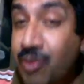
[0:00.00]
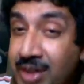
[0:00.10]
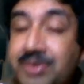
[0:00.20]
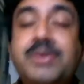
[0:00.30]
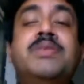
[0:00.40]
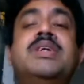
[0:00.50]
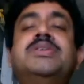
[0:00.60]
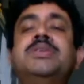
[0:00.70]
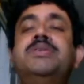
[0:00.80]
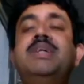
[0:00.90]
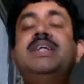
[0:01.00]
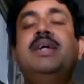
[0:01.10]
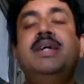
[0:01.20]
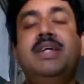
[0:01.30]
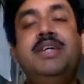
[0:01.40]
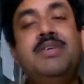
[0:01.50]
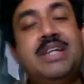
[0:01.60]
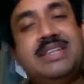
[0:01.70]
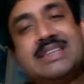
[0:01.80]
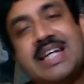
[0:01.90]
Why do you want to do it?
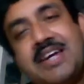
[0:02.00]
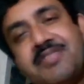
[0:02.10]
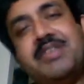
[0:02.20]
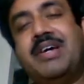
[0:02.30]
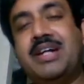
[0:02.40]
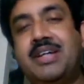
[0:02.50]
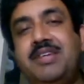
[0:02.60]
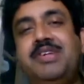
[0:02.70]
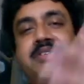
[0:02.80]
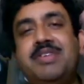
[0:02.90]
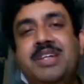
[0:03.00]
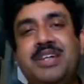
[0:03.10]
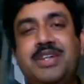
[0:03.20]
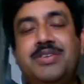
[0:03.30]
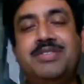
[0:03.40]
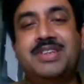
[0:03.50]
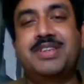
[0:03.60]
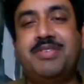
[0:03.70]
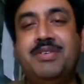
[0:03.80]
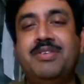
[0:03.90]
It is everywhere. Even if in Hindu
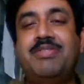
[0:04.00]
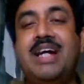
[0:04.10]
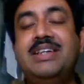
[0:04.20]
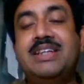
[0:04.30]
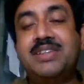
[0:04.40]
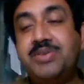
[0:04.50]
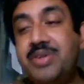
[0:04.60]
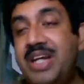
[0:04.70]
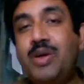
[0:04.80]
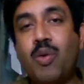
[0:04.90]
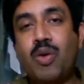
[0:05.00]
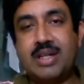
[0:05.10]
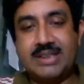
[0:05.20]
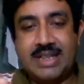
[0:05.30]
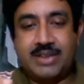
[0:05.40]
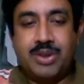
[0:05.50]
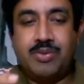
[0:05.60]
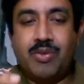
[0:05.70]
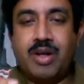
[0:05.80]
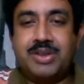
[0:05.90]
philosophy, you will find that three lokas
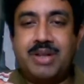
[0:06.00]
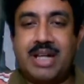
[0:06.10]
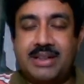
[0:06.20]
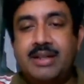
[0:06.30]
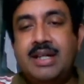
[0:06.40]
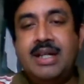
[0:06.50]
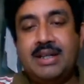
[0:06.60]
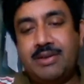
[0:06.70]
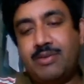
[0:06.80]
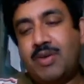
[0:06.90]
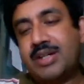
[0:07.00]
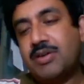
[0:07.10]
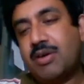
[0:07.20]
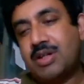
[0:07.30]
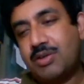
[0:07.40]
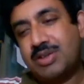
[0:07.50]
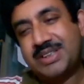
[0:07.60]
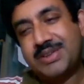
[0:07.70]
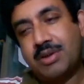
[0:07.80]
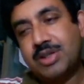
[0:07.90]
actually work together. One
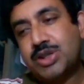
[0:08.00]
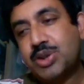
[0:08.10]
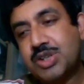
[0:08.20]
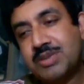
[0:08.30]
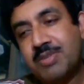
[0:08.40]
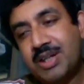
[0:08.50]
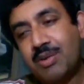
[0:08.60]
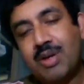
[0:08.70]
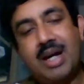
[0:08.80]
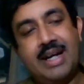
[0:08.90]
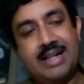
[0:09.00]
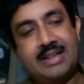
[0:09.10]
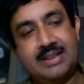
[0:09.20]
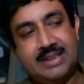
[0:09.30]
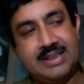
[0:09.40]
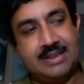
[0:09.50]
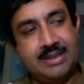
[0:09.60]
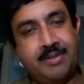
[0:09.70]
is called Sukshma Loka, and that is